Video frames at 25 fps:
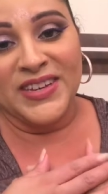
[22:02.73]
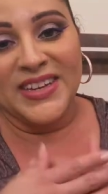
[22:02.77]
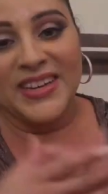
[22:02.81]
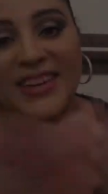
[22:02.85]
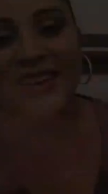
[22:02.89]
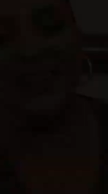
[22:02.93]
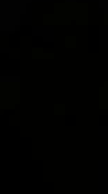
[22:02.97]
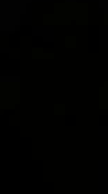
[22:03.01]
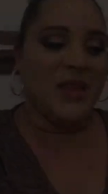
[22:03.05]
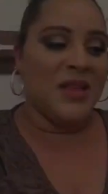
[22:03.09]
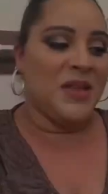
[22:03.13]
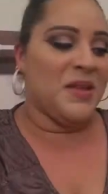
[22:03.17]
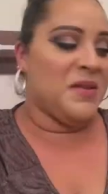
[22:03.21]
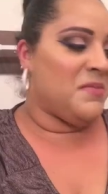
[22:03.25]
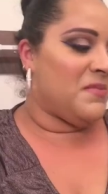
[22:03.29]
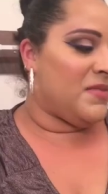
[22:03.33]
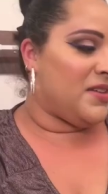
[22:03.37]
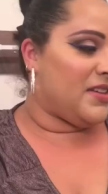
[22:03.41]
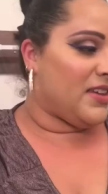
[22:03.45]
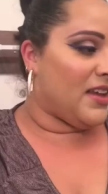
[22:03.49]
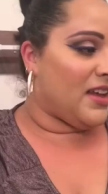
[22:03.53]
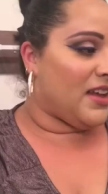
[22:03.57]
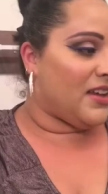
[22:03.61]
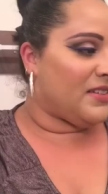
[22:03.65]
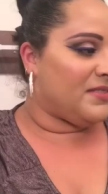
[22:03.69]
it. But
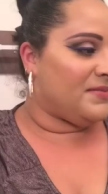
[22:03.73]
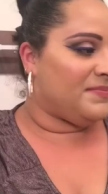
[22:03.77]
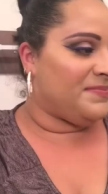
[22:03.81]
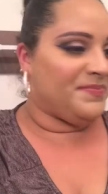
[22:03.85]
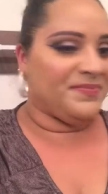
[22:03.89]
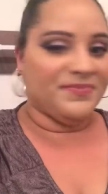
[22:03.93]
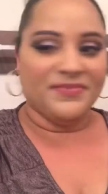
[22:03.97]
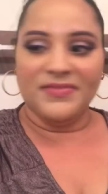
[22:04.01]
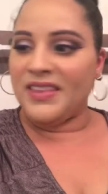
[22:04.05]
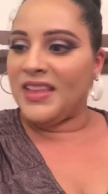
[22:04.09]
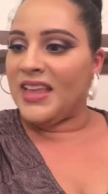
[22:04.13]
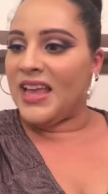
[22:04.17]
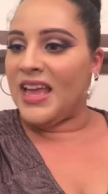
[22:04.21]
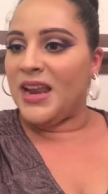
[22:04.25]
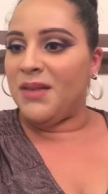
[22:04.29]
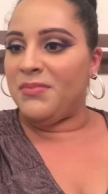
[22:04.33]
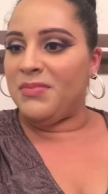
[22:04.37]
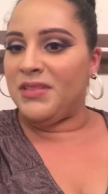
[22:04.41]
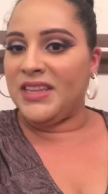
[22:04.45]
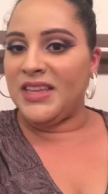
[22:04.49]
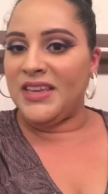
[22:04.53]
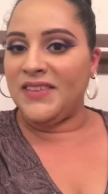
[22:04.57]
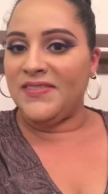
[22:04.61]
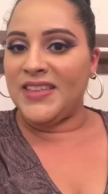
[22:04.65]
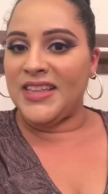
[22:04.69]
yeah, and I
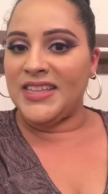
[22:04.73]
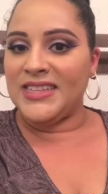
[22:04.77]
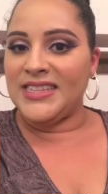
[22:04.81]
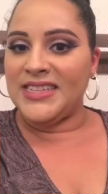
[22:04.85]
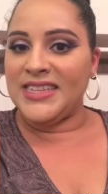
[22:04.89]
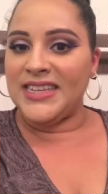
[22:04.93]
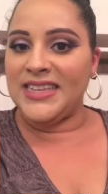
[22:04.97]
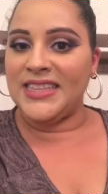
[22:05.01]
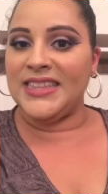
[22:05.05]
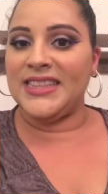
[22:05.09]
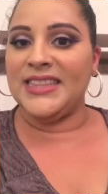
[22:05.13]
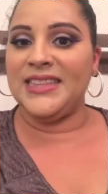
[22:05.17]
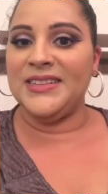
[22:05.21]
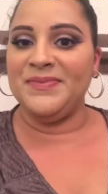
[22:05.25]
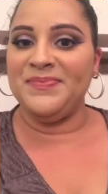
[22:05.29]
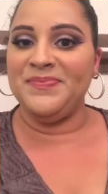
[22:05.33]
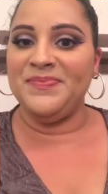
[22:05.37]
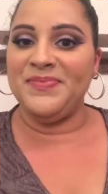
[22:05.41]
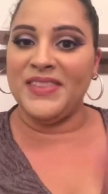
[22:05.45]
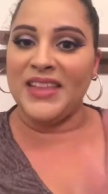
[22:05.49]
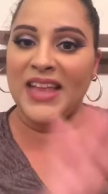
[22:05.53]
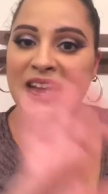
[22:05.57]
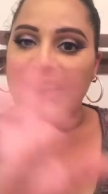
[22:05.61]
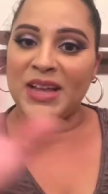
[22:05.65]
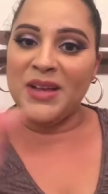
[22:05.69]
believe that's it.
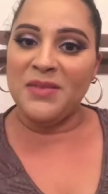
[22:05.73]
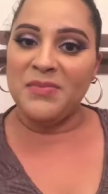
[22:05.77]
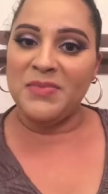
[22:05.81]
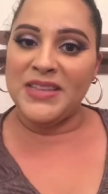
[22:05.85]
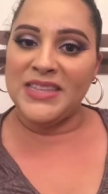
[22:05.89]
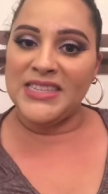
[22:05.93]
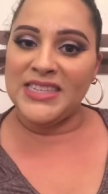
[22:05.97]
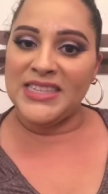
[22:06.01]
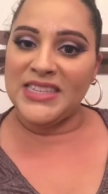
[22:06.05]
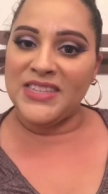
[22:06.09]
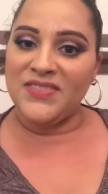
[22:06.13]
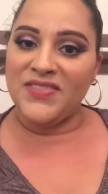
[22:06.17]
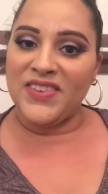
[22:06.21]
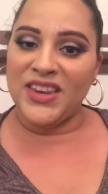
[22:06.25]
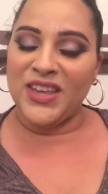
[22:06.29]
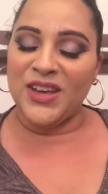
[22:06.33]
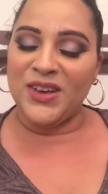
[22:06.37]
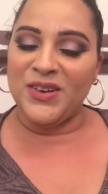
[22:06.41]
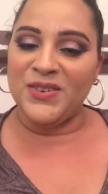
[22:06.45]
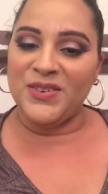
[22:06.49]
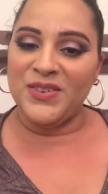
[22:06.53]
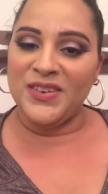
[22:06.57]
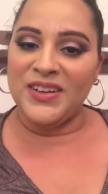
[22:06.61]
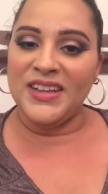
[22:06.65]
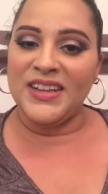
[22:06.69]
That completes this
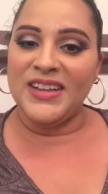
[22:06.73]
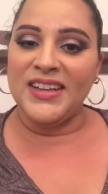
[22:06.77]
video.